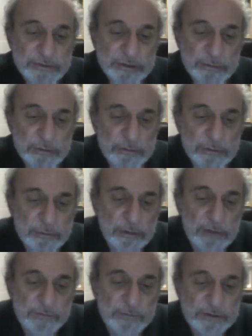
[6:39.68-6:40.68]
more and more
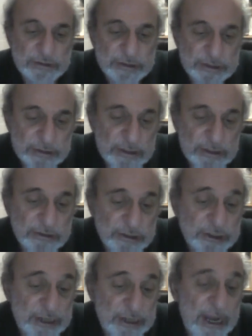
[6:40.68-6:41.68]
often just to chill